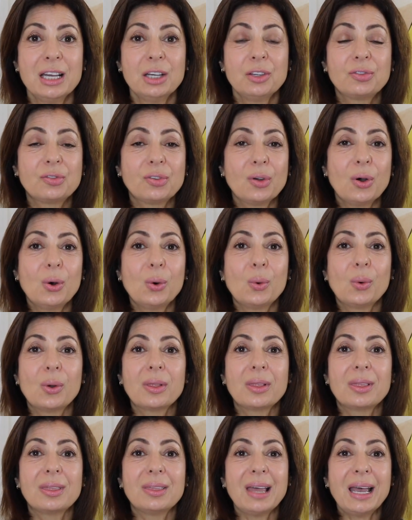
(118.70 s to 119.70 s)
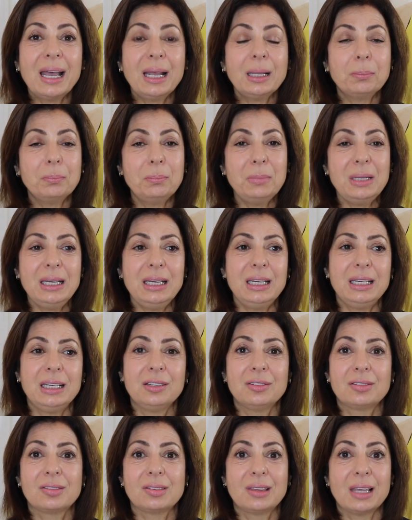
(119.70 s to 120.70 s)
So that
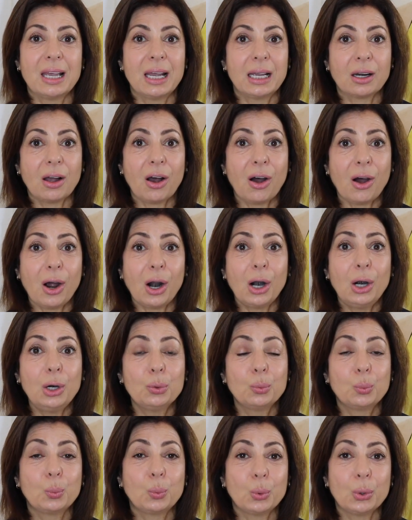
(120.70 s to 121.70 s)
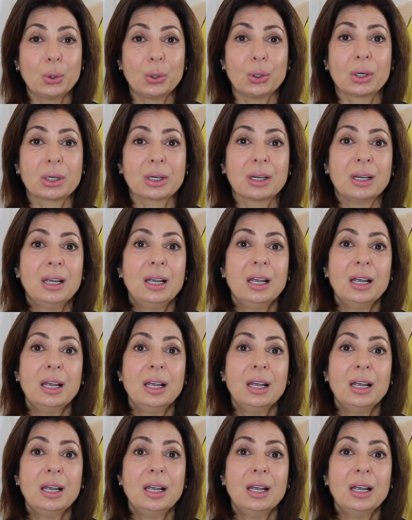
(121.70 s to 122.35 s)
means that hard work